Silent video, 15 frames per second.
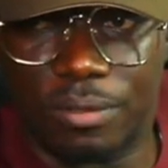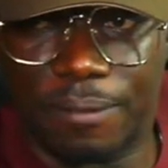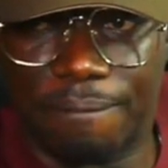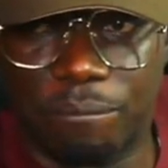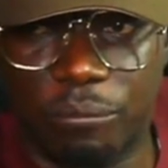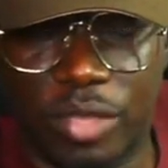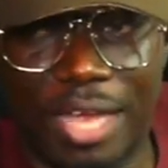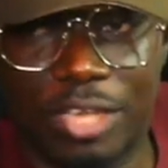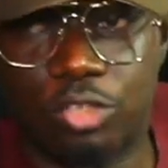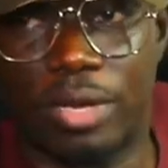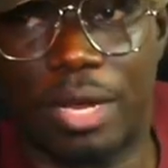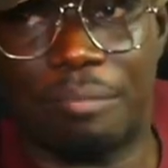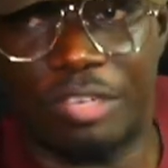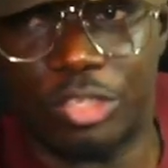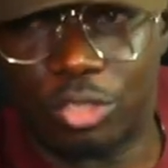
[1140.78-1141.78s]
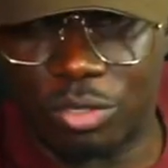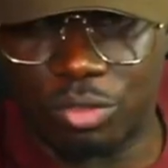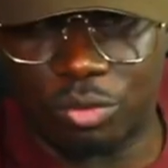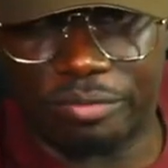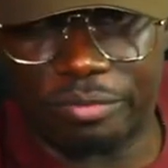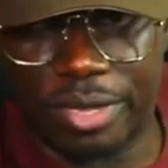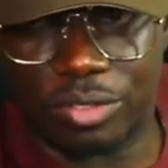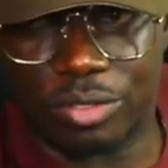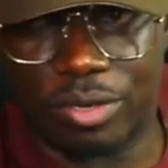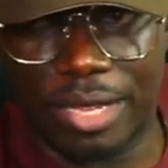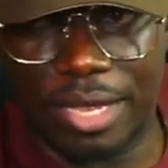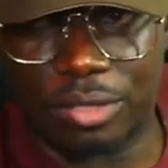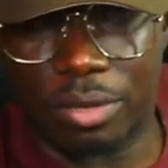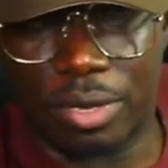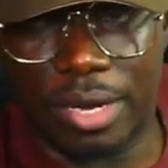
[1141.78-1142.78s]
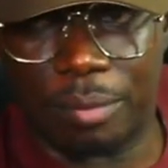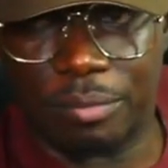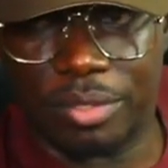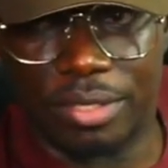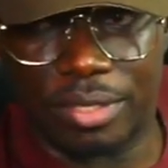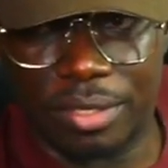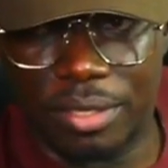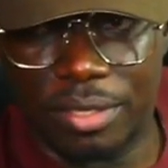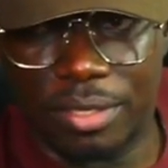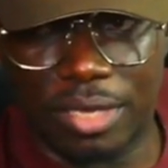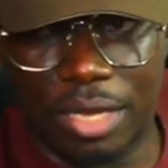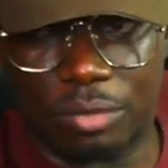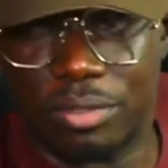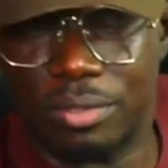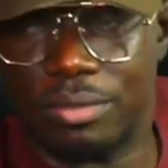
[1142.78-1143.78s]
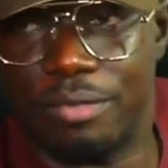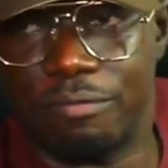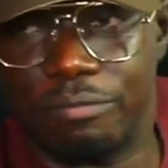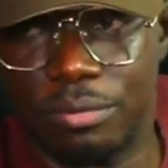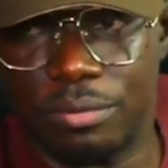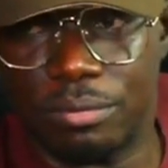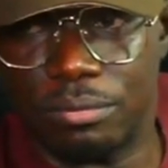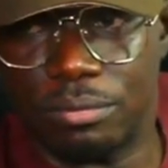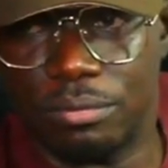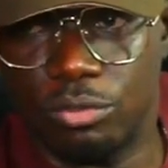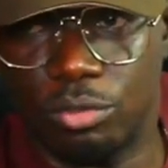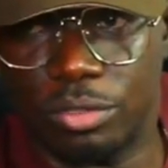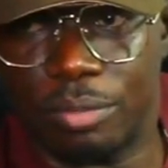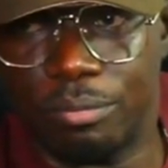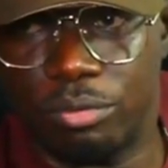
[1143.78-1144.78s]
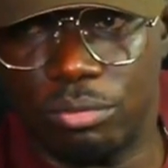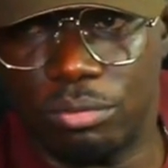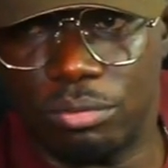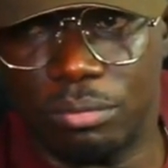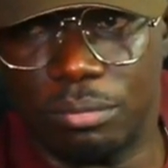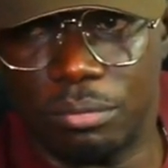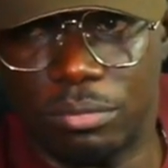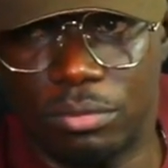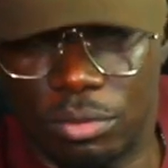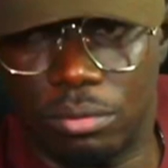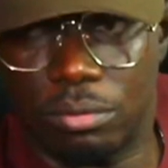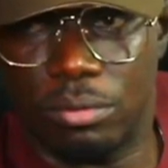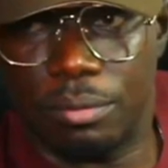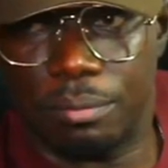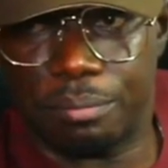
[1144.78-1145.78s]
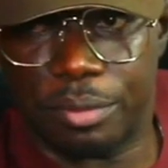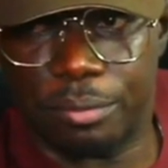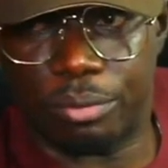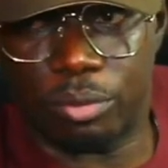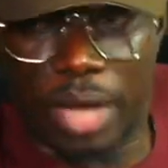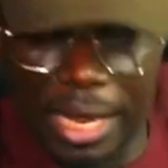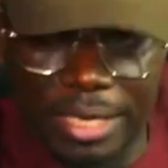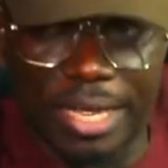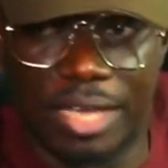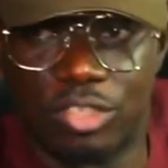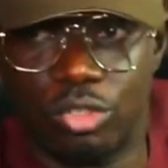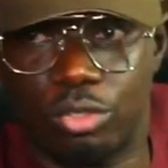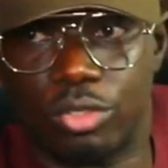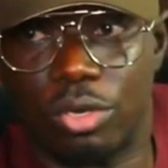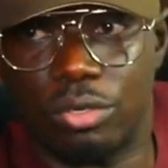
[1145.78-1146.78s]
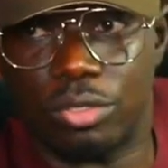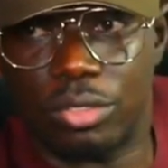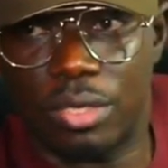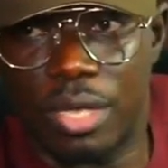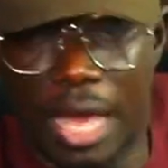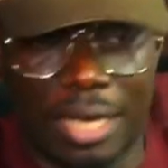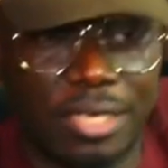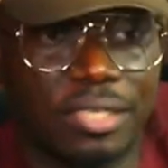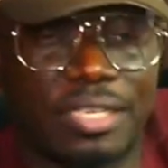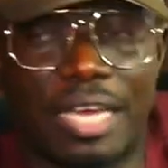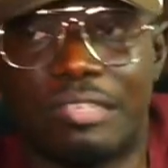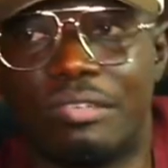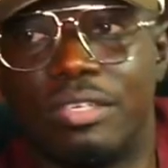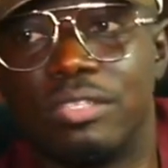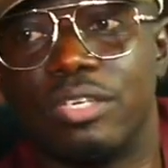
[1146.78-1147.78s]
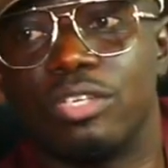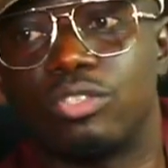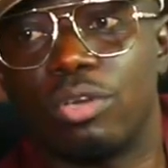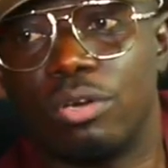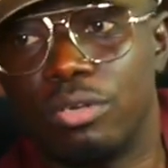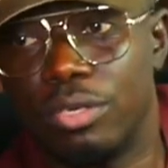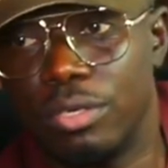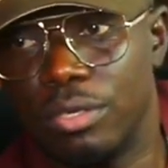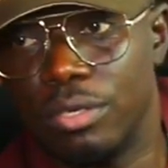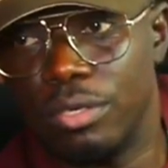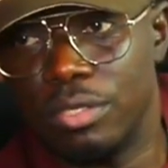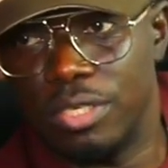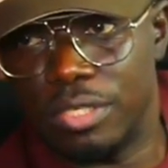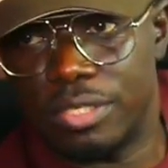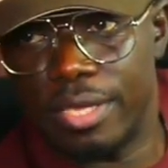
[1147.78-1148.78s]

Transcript: He has collaborations with Vector, he has with Olamide, he has with a few notable, people, and he has new songs. At least he has released a song this year.